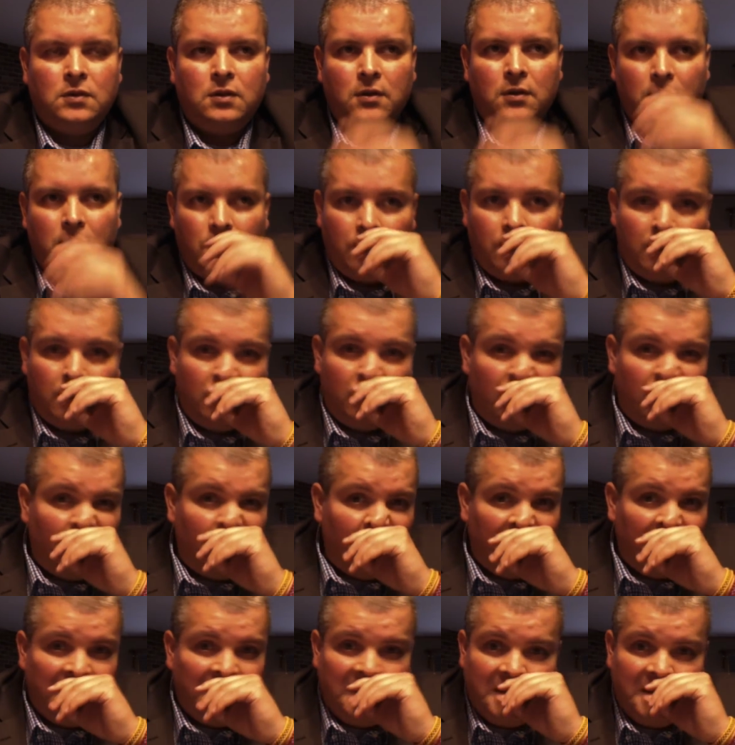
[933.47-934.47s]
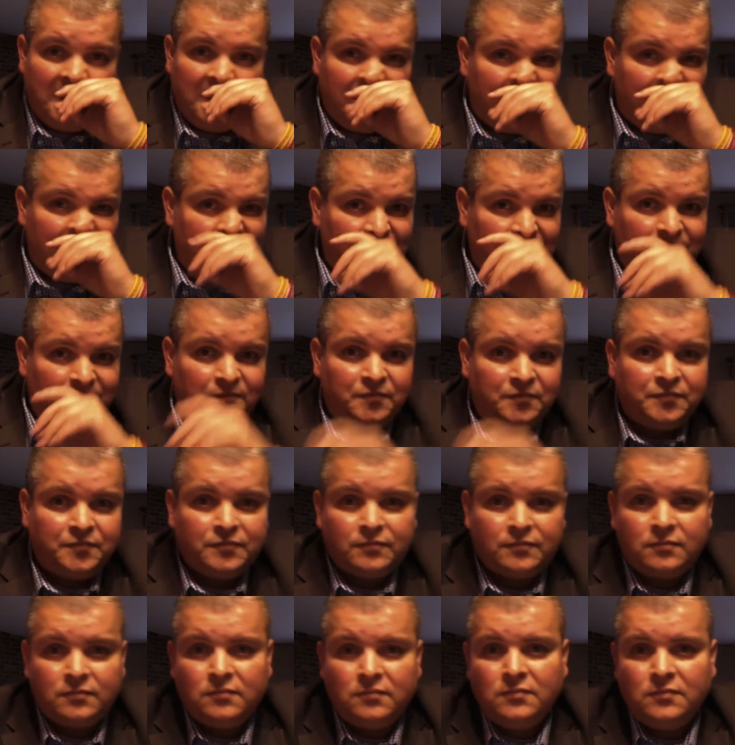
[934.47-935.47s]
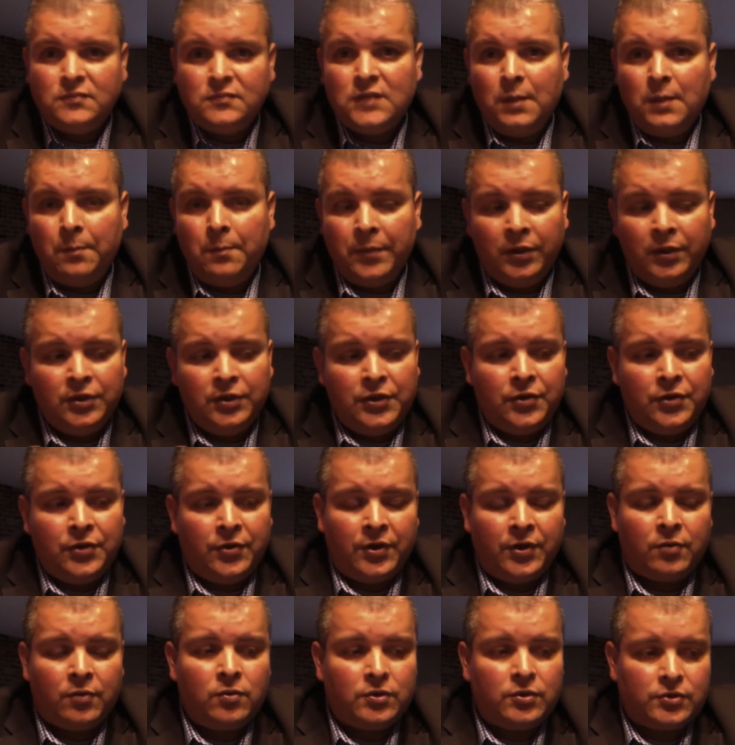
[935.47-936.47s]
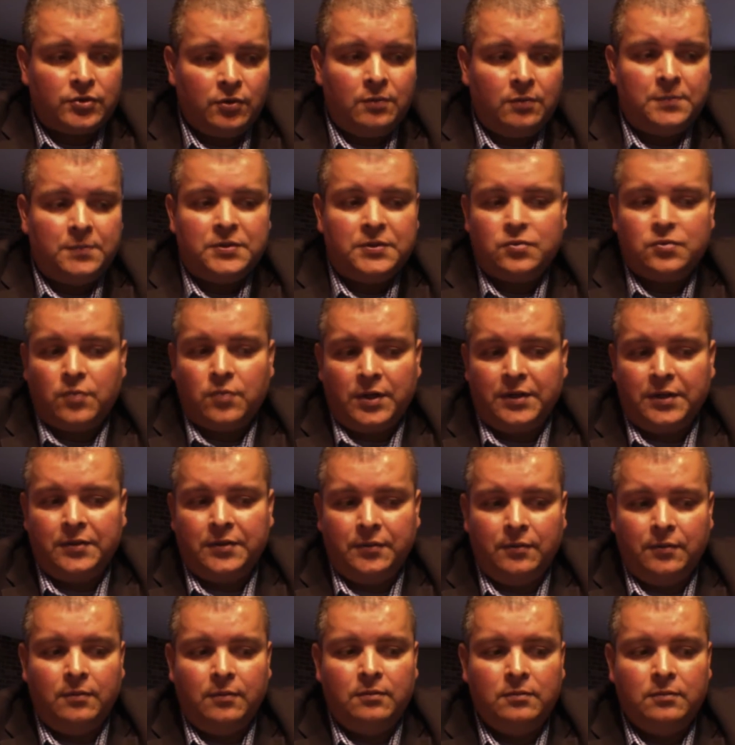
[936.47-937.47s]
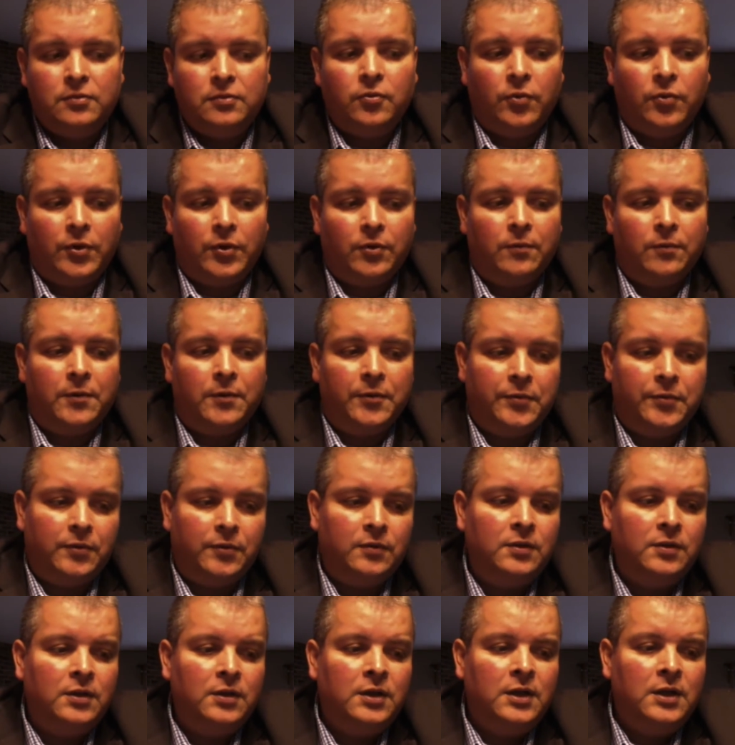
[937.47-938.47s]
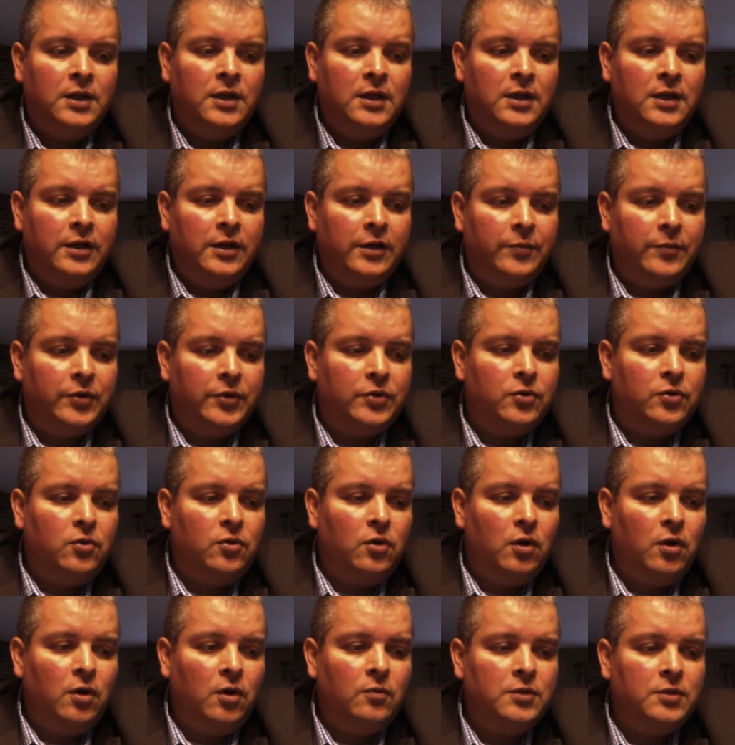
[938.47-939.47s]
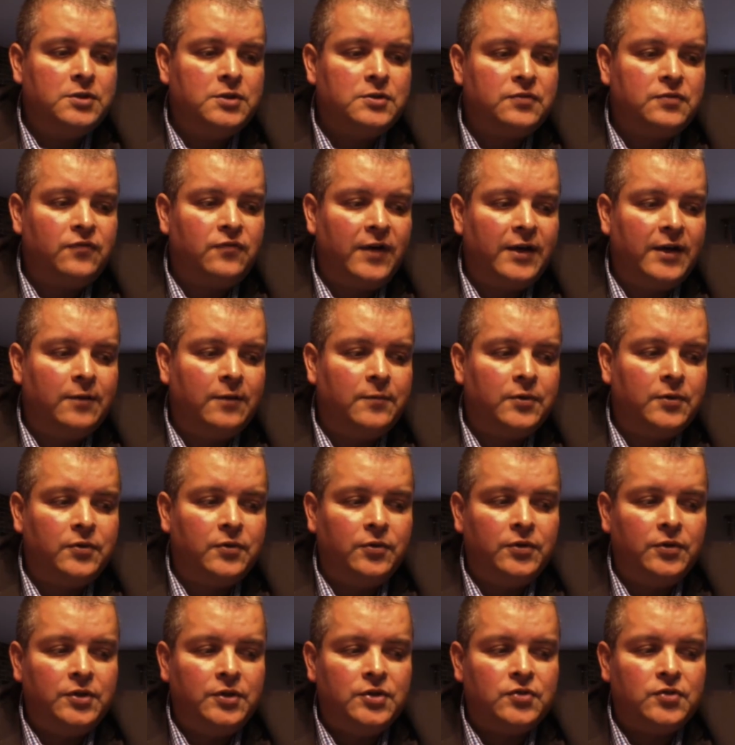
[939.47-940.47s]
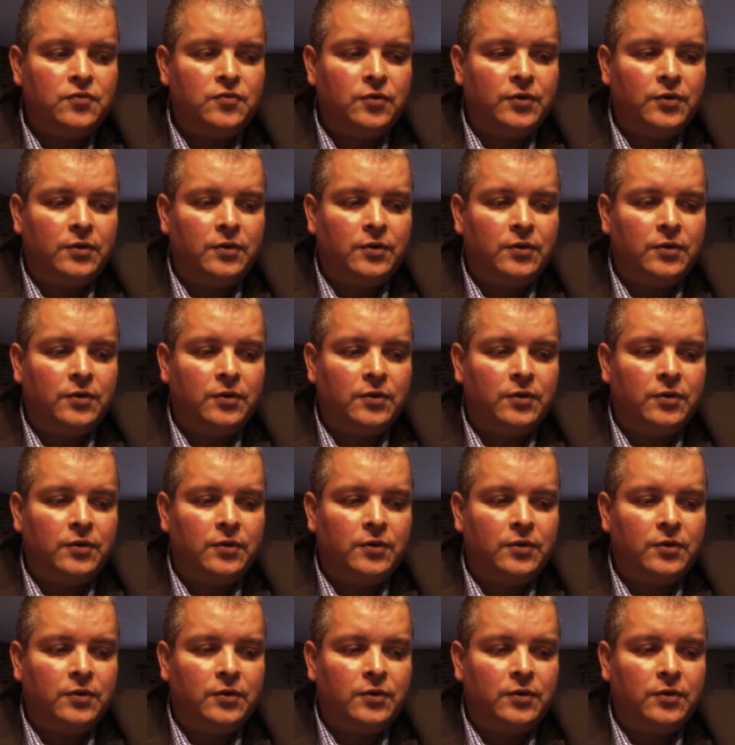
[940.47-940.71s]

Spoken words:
when you're doing building your networks. Always ready to recruit people. Number two, always find opportunities for the